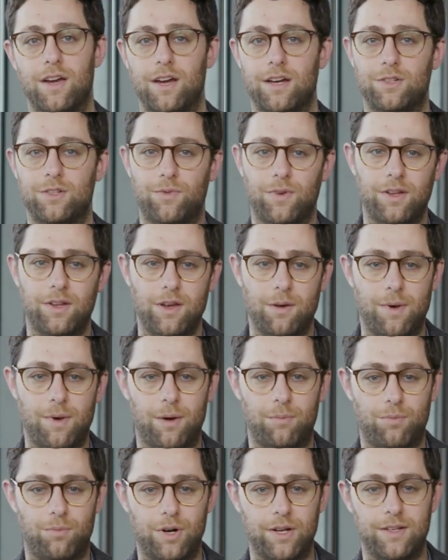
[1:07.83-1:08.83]
It's really
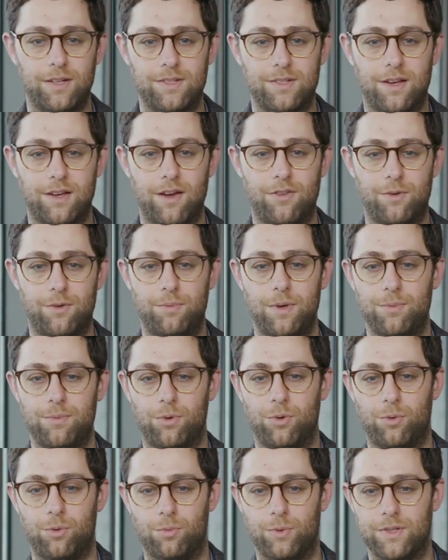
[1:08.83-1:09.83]
about bringing together
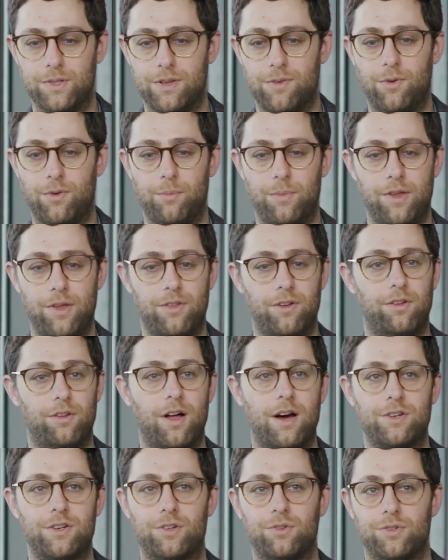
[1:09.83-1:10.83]
people with different
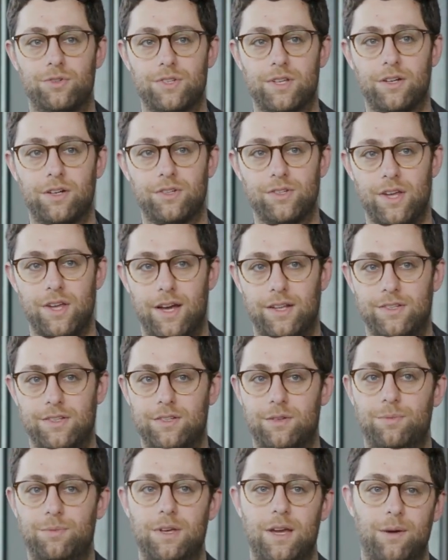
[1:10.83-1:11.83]
methodological skill sets
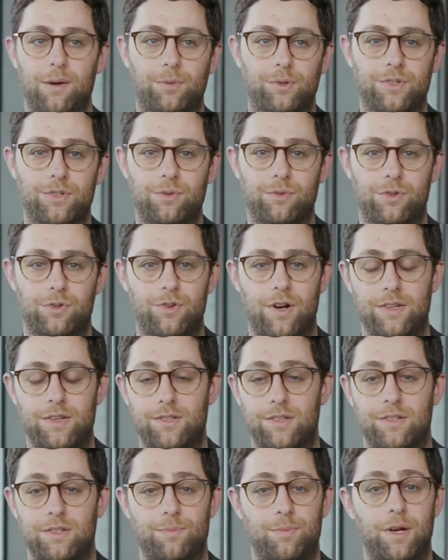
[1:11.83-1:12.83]
to be able to address
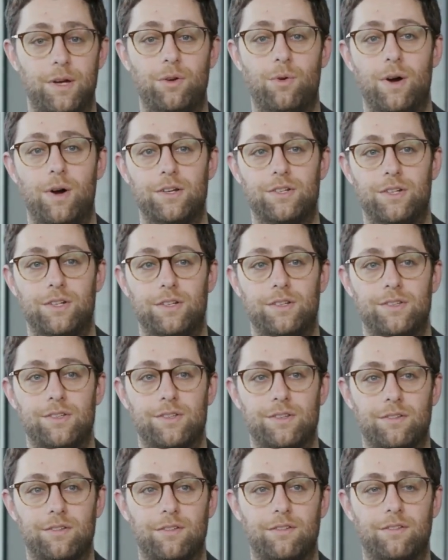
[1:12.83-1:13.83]
these big questions.